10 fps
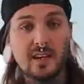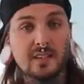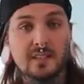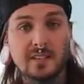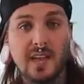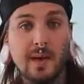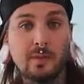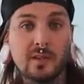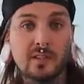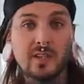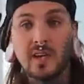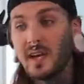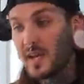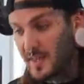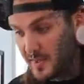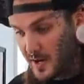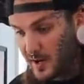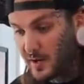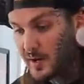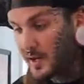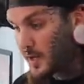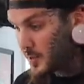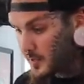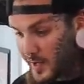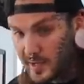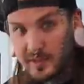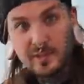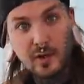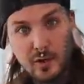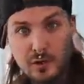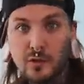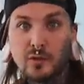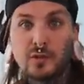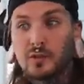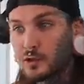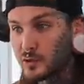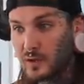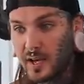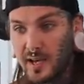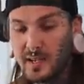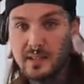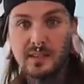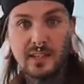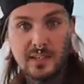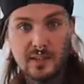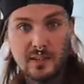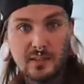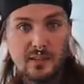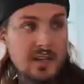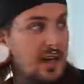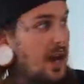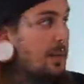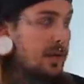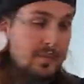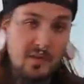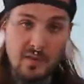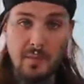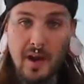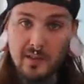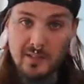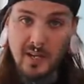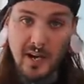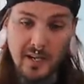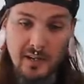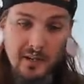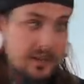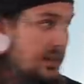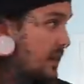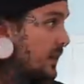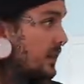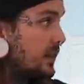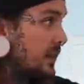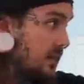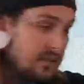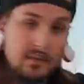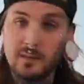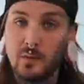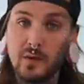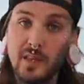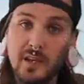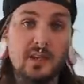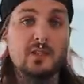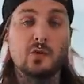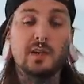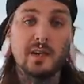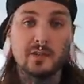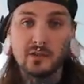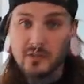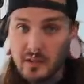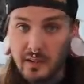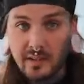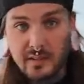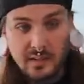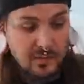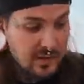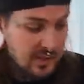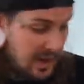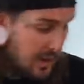that is established and they're nice, social, trained lizards, I'm gonna move them outside to where they can enjoy natural sunlight and stuff like